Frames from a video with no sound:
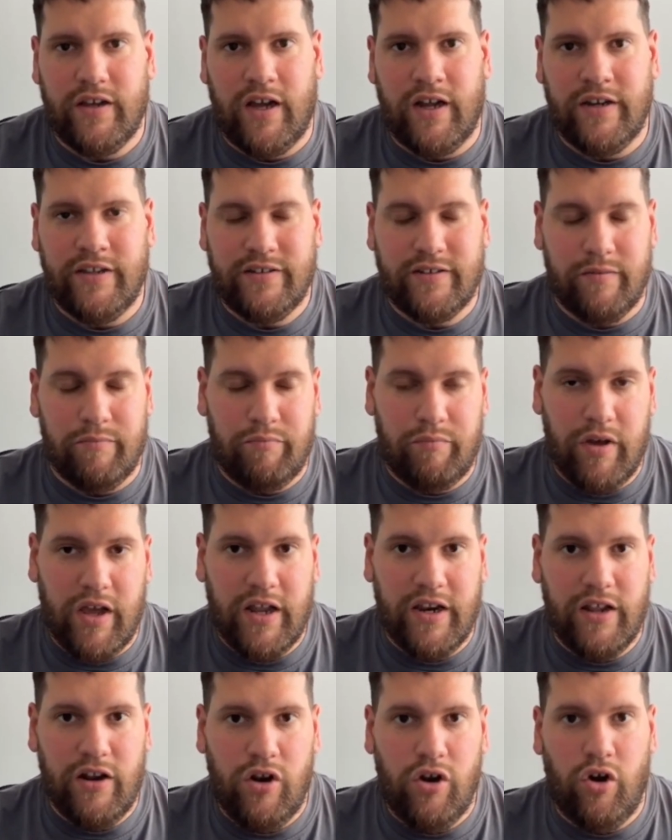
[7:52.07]
and it's a
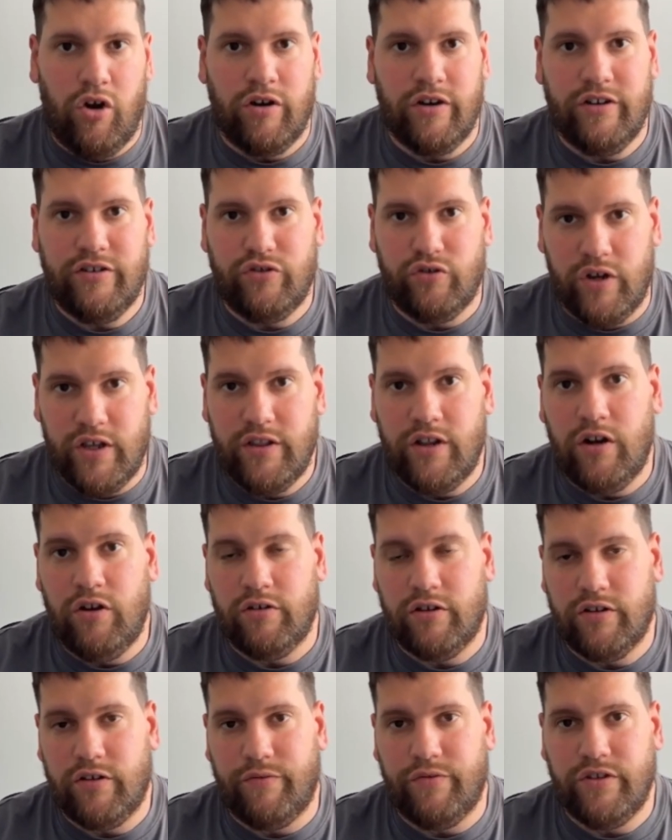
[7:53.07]
very long straight, the
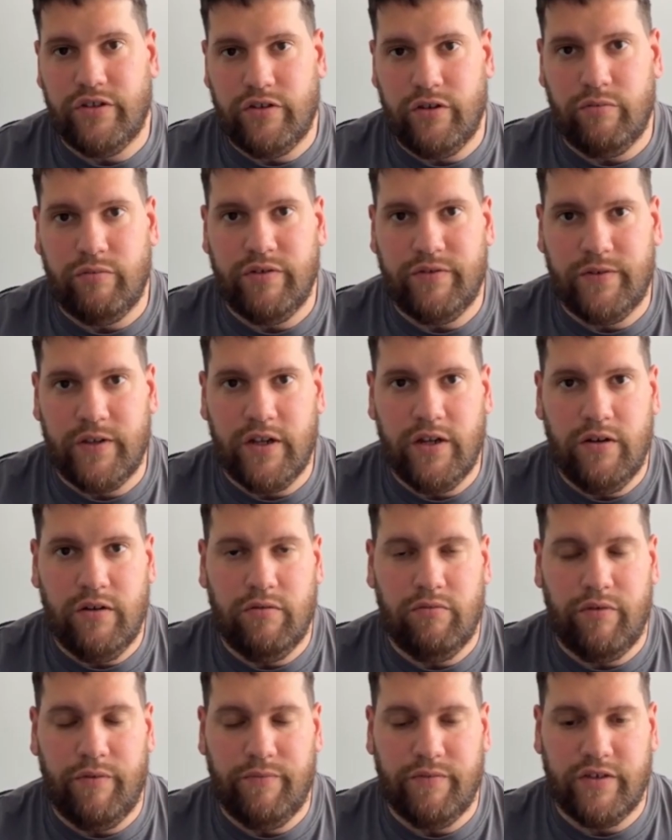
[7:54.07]
longest of the season
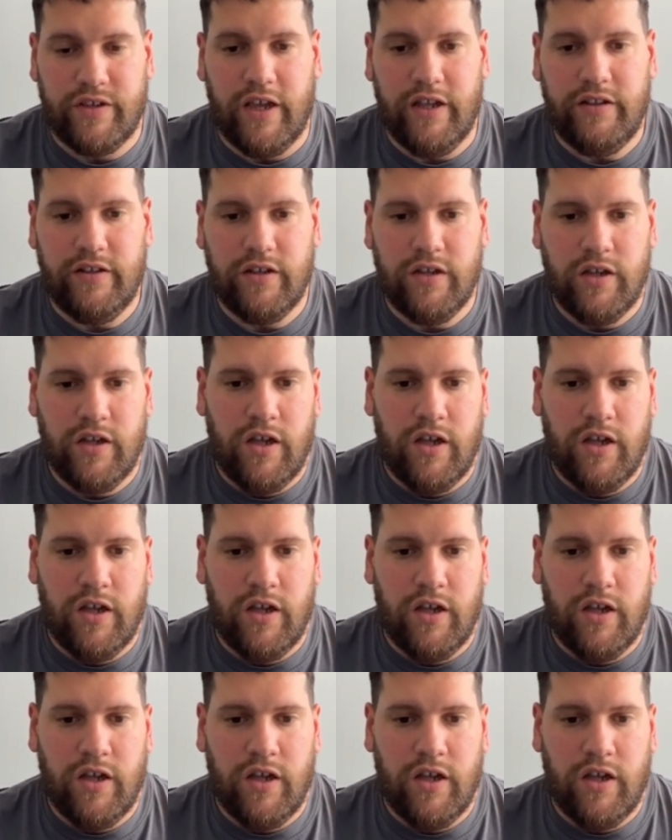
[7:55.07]
we've set.